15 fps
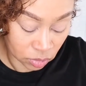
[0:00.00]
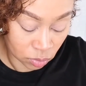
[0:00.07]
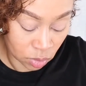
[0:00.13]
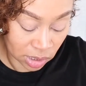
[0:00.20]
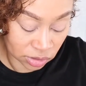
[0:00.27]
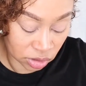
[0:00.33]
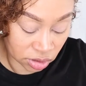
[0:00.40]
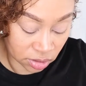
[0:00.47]

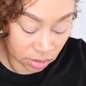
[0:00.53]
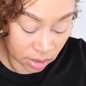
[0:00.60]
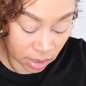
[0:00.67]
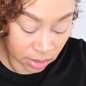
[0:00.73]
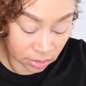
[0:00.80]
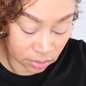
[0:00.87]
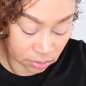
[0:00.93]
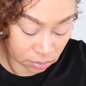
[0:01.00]
Swatches are
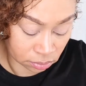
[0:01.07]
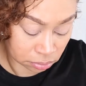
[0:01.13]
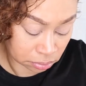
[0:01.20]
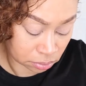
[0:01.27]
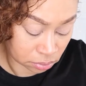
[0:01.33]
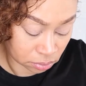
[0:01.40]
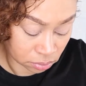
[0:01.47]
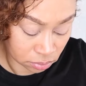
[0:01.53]
kind
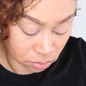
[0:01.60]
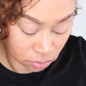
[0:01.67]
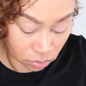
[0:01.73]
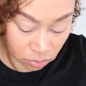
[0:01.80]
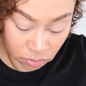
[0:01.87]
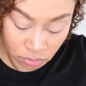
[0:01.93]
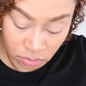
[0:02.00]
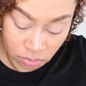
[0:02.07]

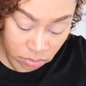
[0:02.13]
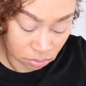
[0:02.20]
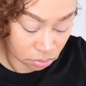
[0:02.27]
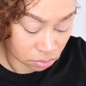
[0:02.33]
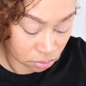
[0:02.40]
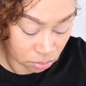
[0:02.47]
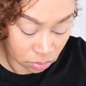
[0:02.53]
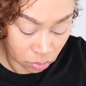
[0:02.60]

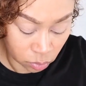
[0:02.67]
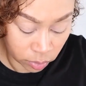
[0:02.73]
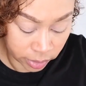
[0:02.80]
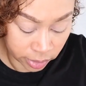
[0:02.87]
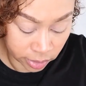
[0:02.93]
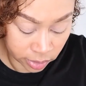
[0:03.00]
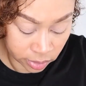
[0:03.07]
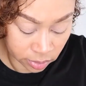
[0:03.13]
of
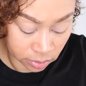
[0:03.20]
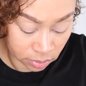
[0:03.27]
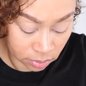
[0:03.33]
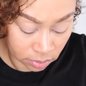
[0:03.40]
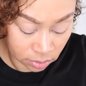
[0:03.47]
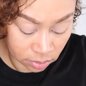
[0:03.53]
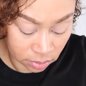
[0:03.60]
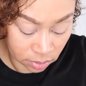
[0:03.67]
weird,
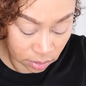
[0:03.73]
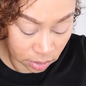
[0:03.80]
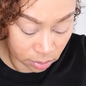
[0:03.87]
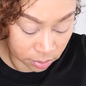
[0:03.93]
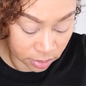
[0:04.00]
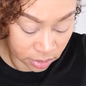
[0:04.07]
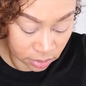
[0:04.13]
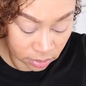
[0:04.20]
a little
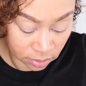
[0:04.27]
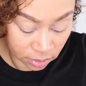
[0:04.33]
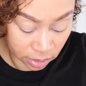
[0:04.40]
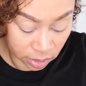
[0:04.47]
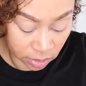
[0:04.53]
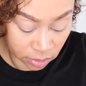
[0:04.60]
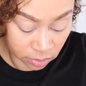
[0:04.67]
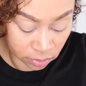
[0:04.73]
bit.
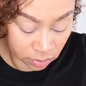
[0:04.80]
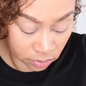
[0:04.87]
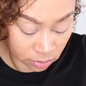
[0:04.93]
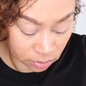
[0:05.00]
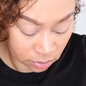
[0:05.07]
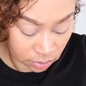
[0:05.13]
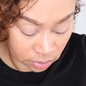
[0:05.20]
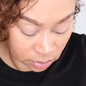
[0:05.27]
They're
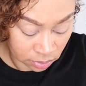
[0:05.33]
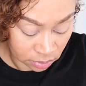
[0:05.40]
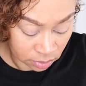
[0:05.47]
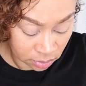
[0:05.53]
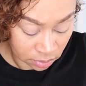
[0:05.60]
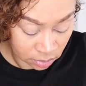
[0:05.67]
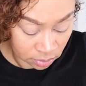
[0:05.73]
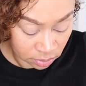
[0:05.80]

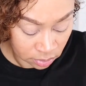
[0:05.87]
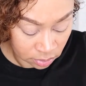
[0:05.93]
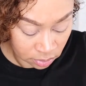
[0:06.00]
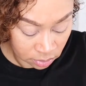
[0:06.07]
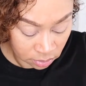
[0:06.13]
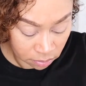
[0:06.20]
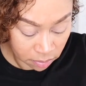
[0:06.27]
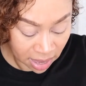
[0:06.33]

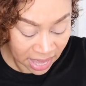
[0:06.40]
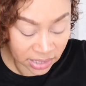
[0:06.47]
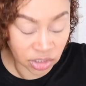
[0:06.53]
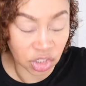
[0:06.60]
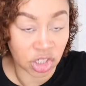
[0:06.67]
matte